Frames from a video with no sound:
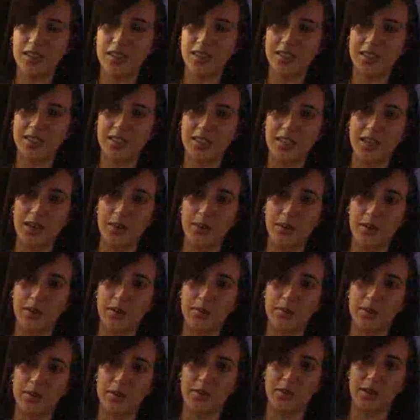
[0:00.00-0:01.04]
it's to network
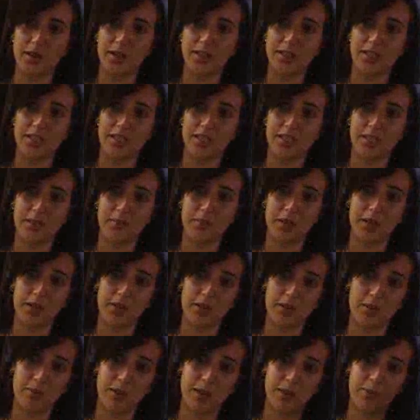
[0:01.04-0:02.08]
with other artists, to meet
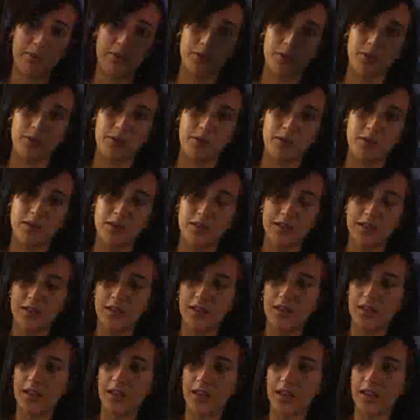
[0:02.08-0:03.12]
other people.
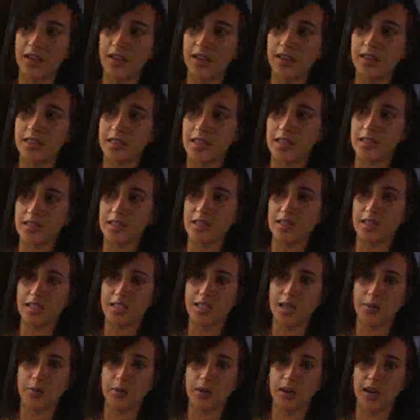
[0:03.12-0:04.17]
Like I attended the
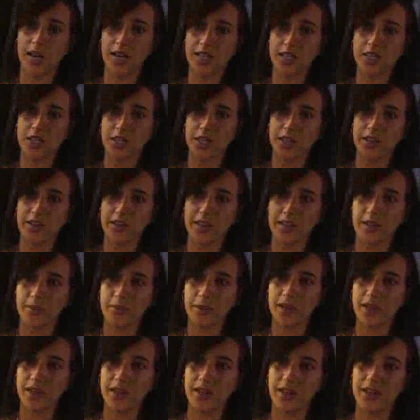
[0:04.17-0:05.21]
same one last year, and I
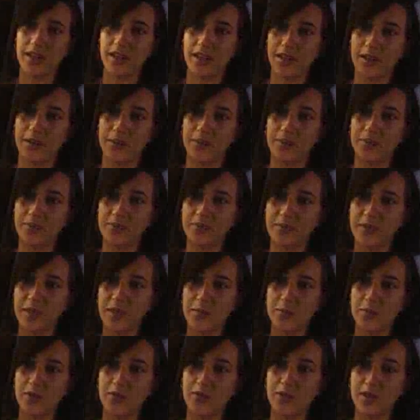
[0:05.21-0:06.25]
met
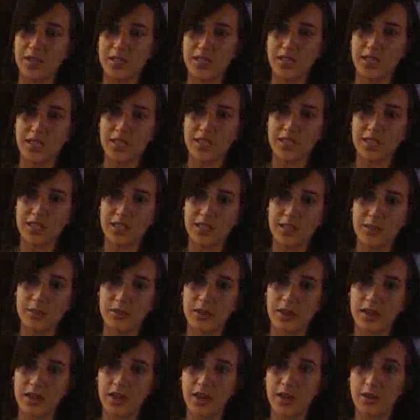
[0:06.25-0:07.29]
my friends in Italy,
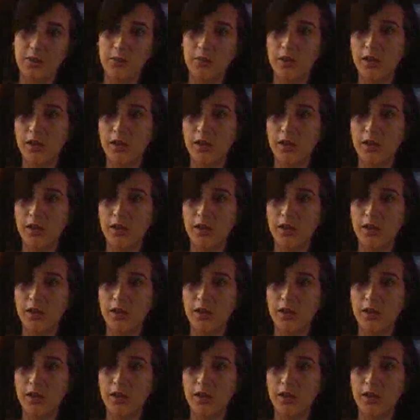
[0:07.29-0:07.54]
where I go and